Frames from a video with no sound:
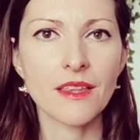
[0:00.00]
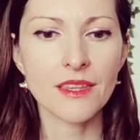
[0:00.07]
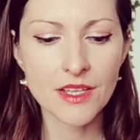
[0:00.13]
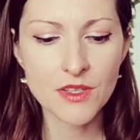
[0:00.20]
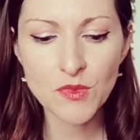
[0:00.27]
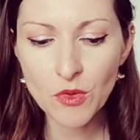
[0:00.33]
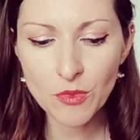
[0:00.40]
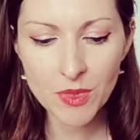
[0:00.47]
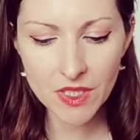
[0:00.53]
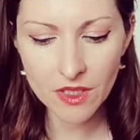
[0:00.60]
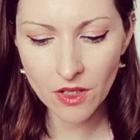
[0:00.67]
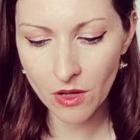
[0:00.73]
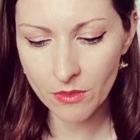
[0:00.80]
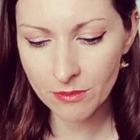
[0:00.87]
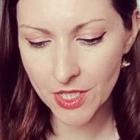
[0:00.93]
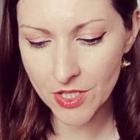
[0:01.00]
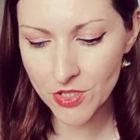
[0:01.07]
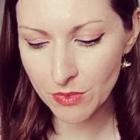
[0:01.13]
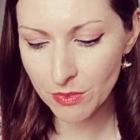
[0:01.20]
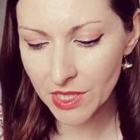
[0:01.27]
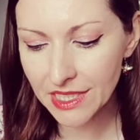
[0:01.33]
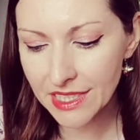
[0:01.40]
Things will be
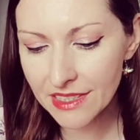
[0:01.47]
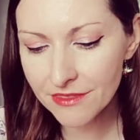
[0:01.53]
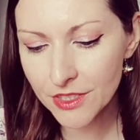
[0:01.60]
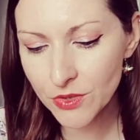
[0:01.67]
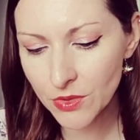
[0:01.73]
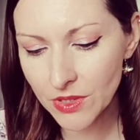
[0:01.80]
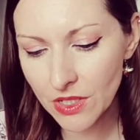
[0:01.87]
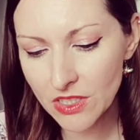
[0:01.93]
accomplished. Believe it or